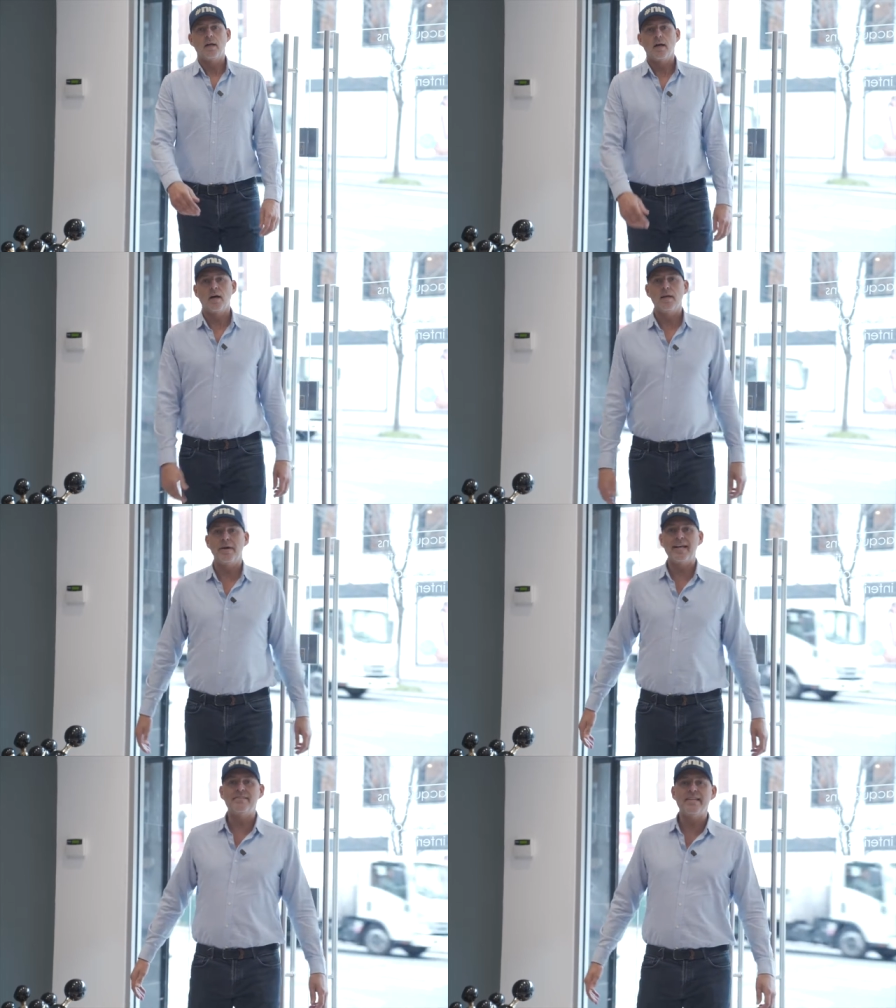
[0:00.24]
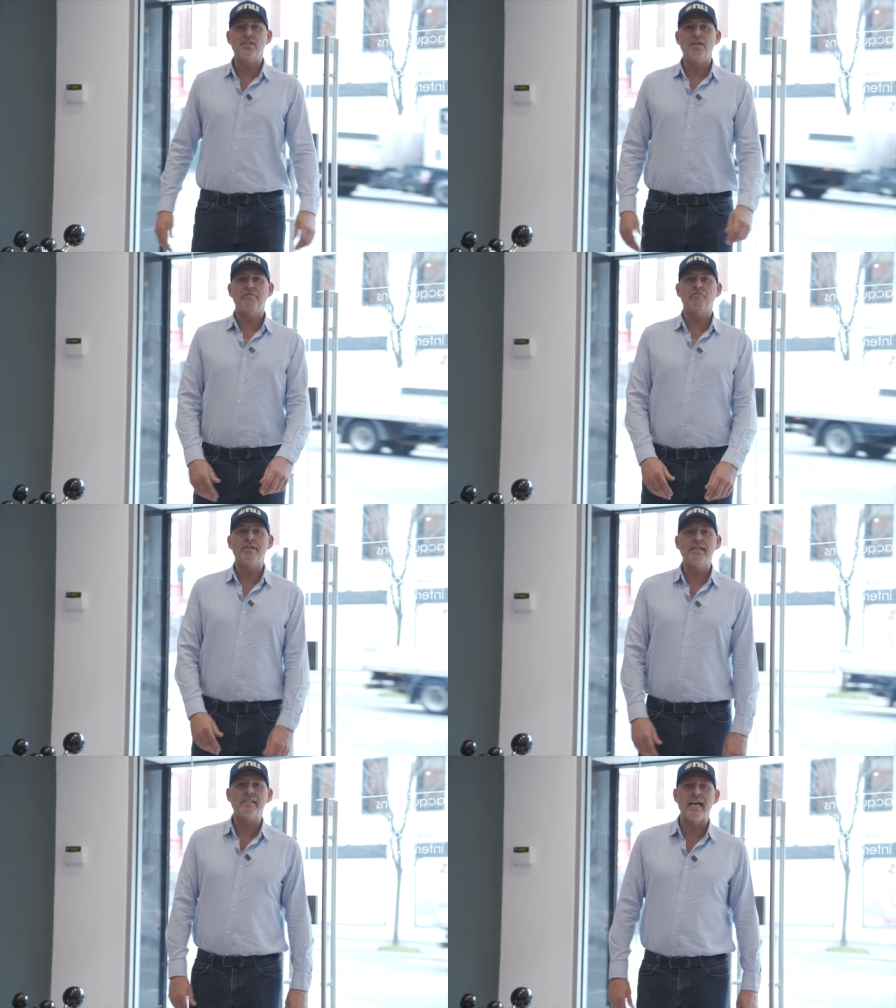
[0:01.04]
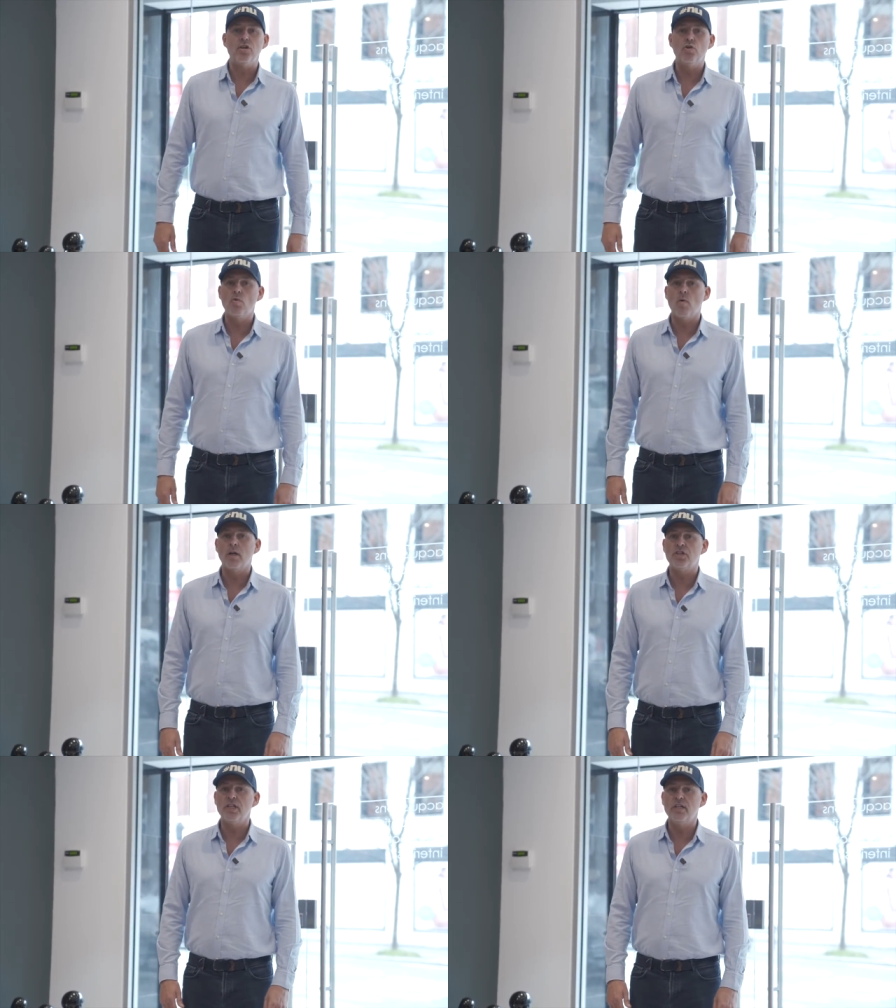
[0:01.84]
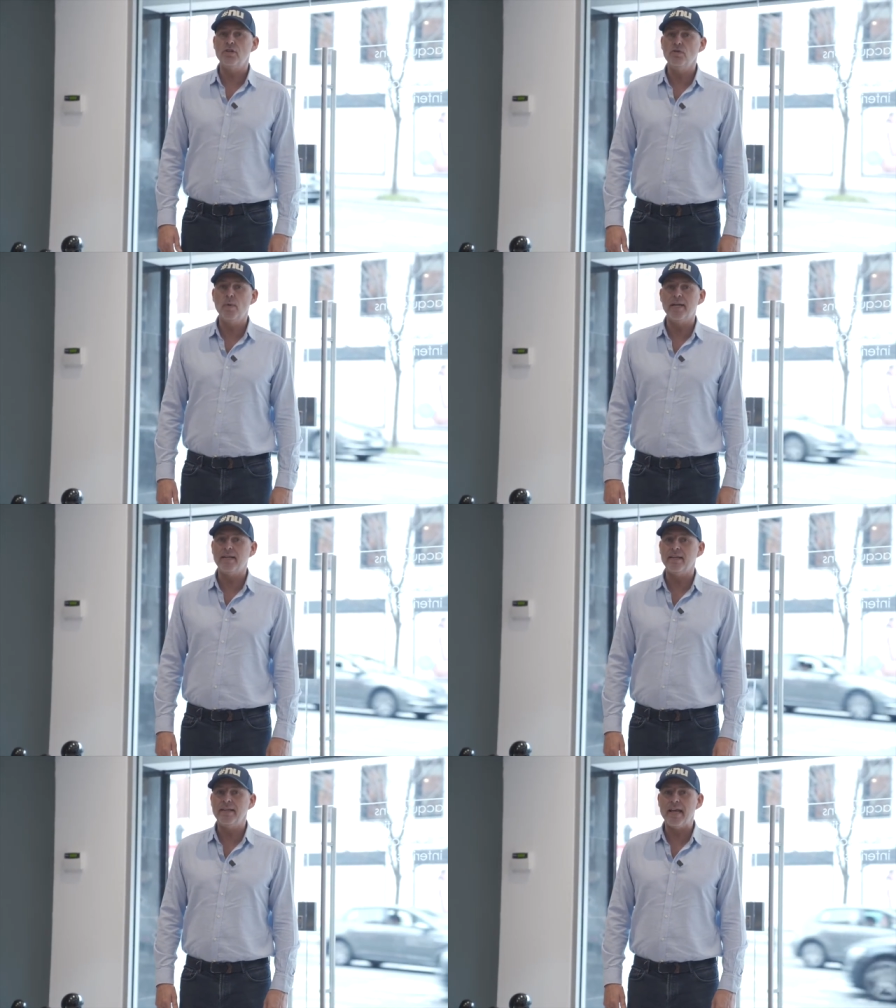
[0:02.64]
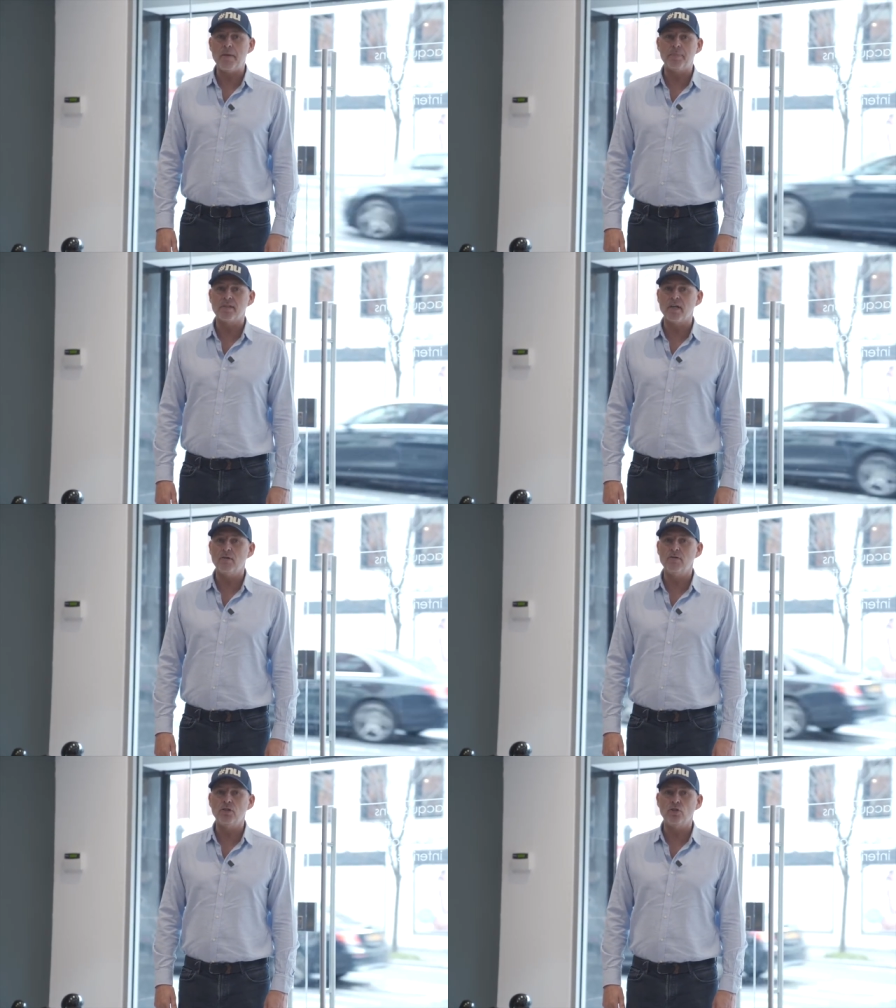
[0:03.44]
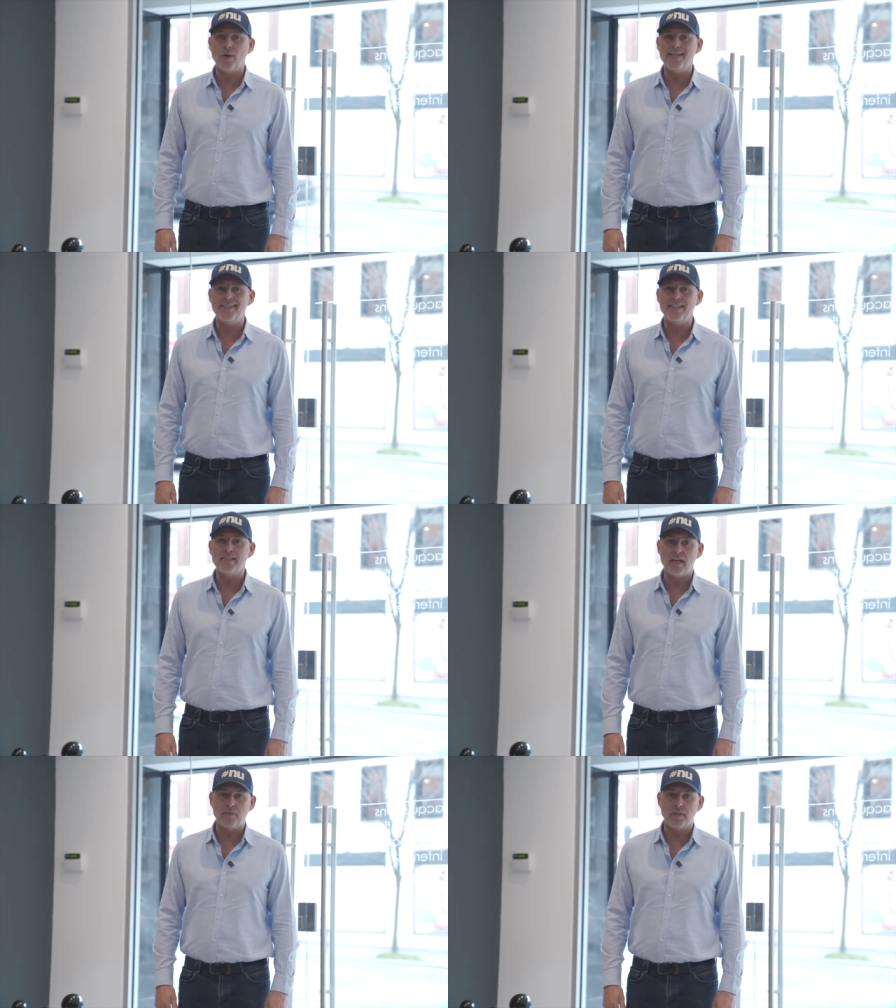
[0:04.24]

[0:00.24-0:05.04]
Hi, my name's Nick Jeffries and you're watching New Weekly episode 27.